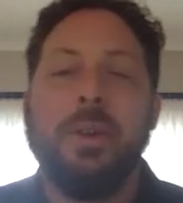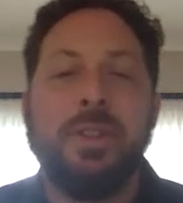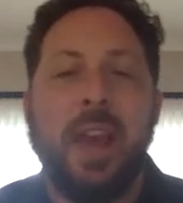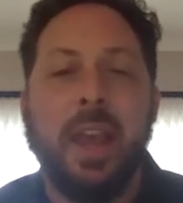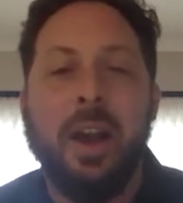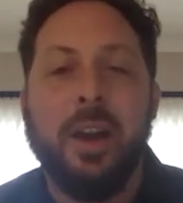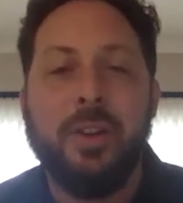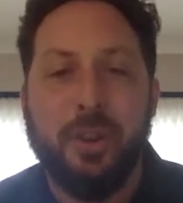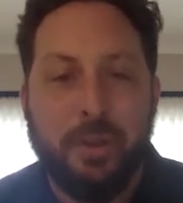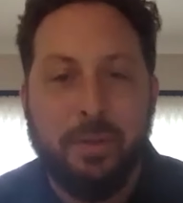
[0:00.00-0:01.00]
it's hanging
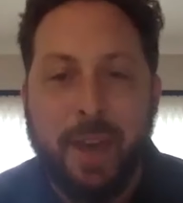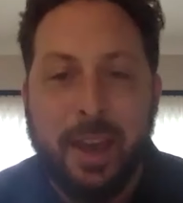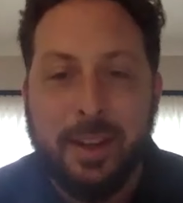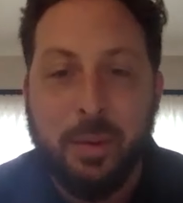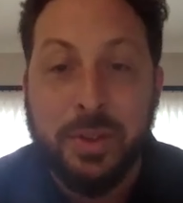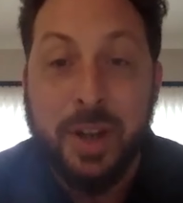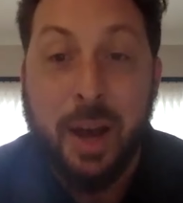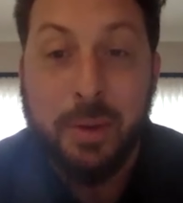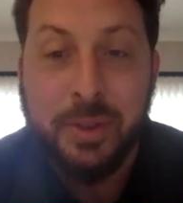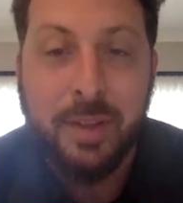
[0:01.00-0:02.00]
under the fact that it was
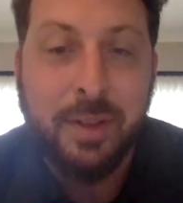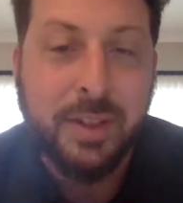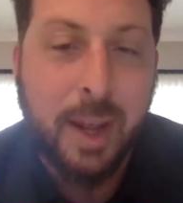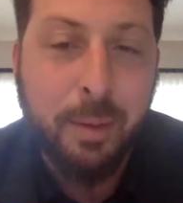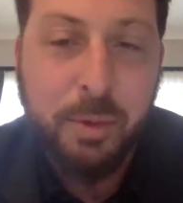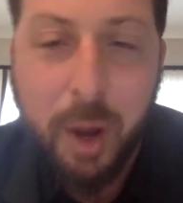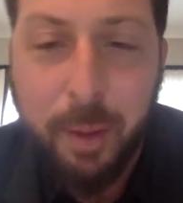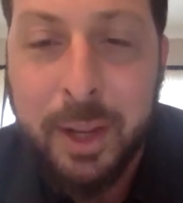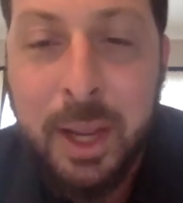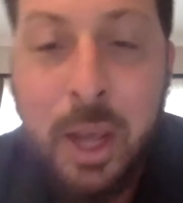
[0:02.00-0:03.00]
not received at its time. It was
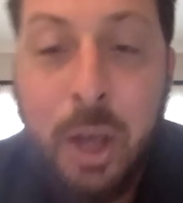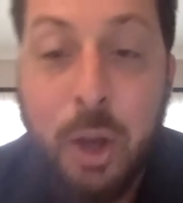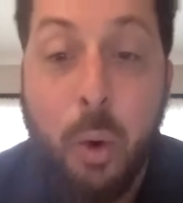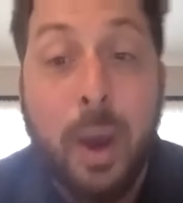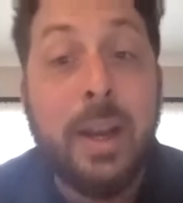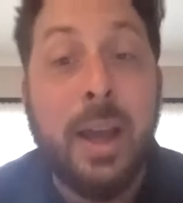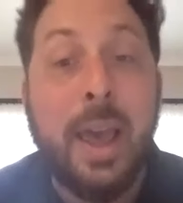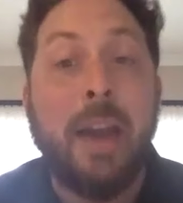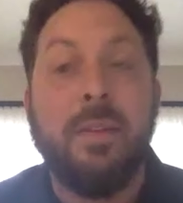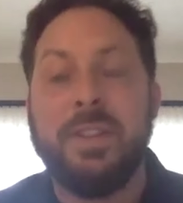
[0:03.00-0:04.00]
probably quite
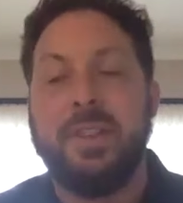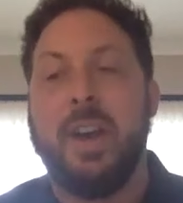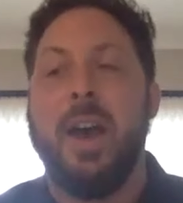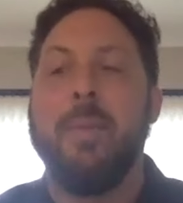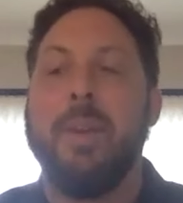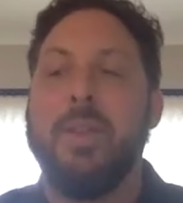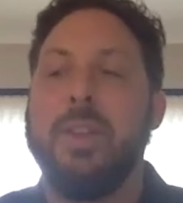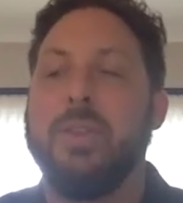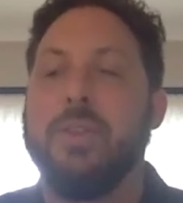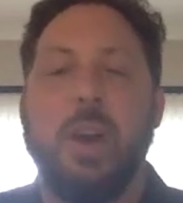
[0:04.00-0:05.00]
ahead of its time. I
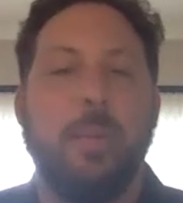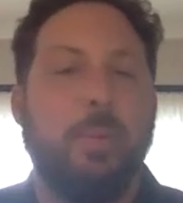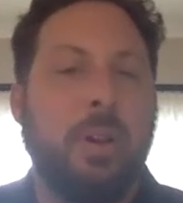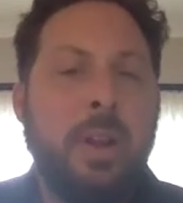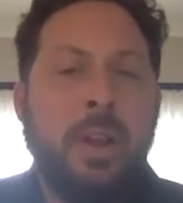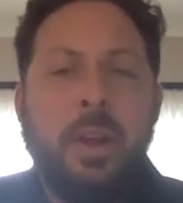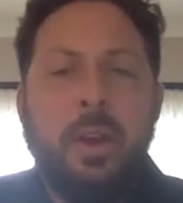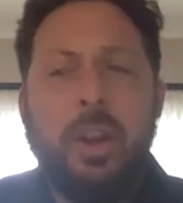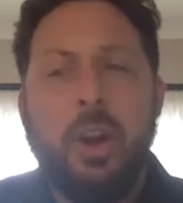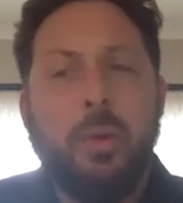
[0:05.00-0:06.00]
think there's a couple,
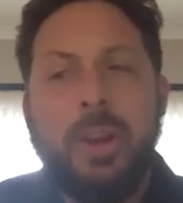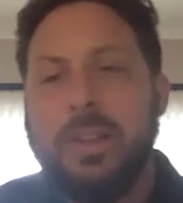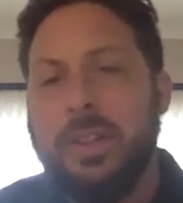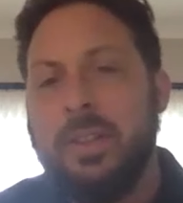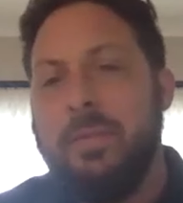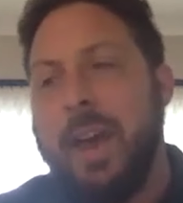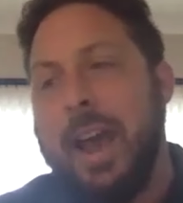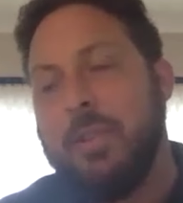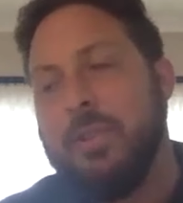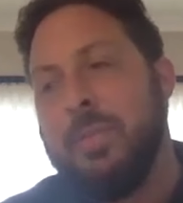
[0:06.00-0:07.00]
you know, reasons and
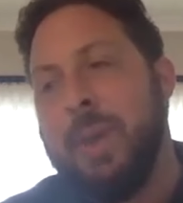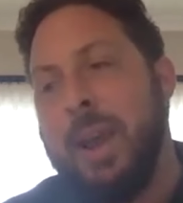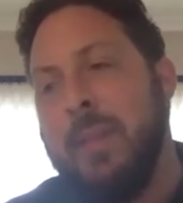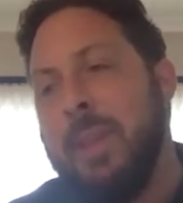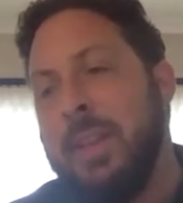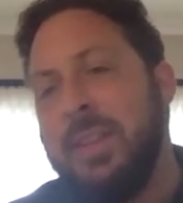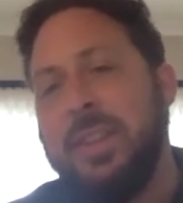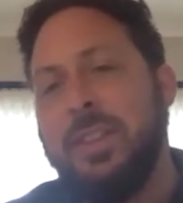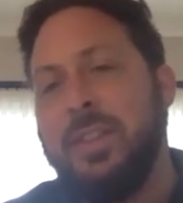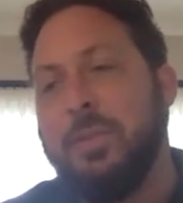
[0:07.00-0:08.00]
factors it might. I mean, it's
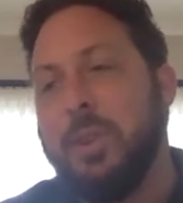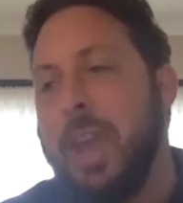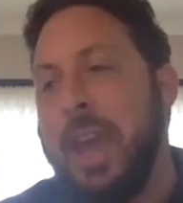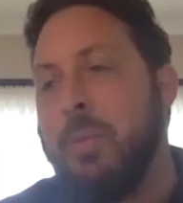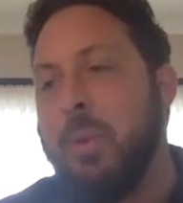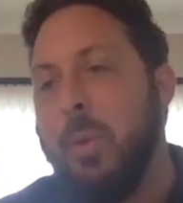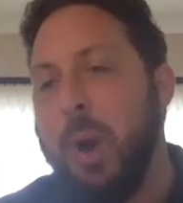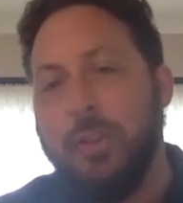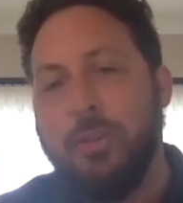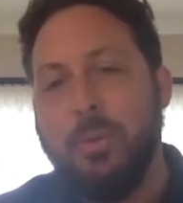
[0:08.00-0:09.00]
easy to forget when we
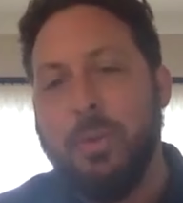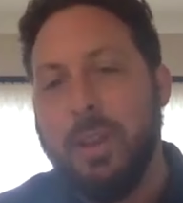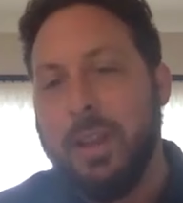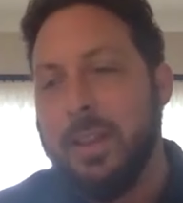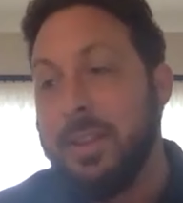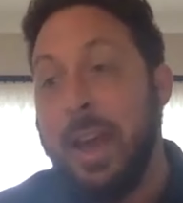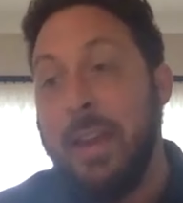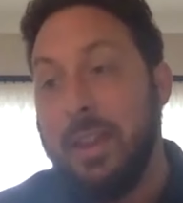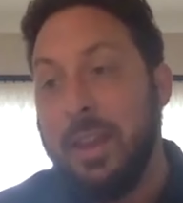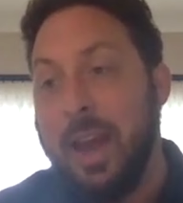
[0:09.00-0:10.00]
watch a movie like this.
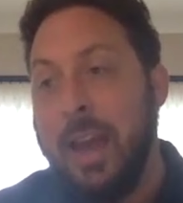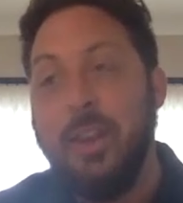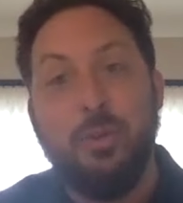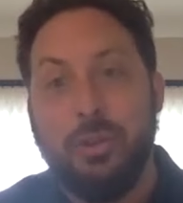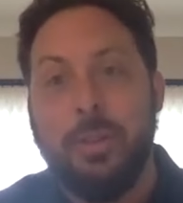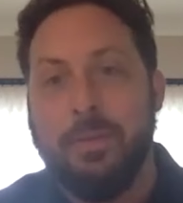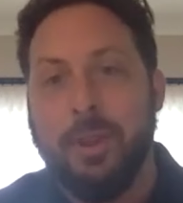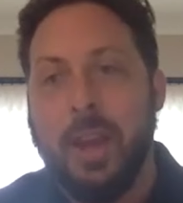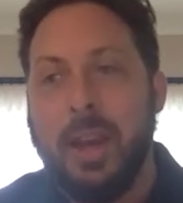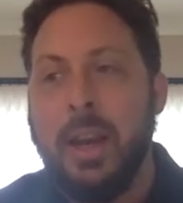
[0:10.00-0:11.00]
I think I usually
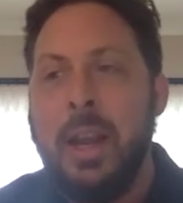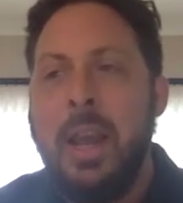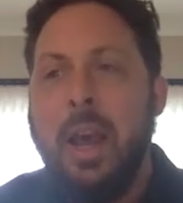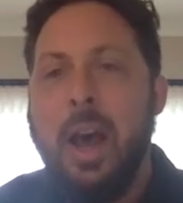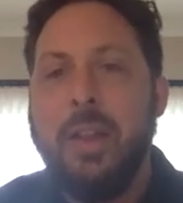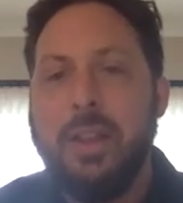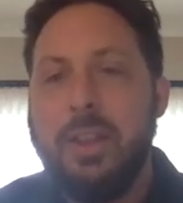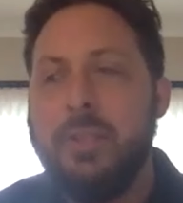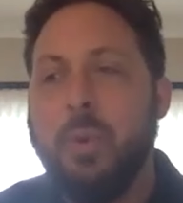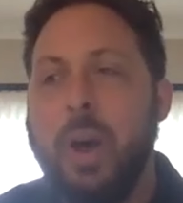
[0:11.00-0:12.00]
forget it uh, that
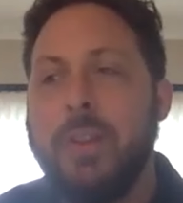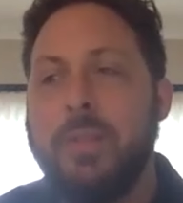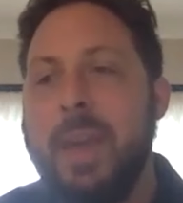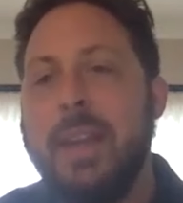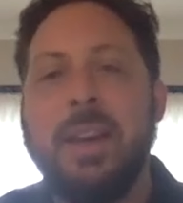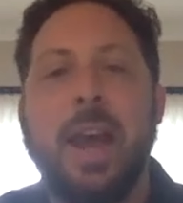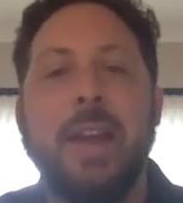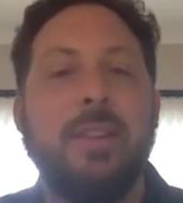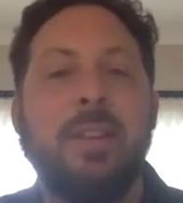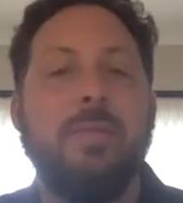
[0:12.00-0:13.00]
this was made in
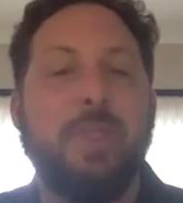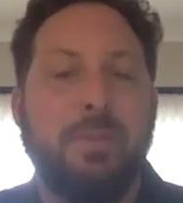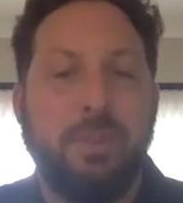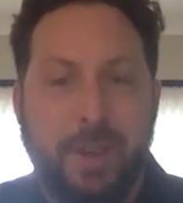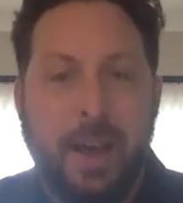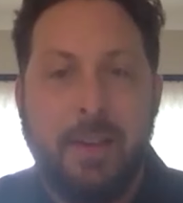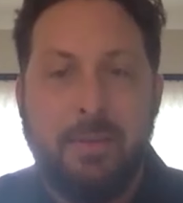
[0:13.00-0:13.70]
1955.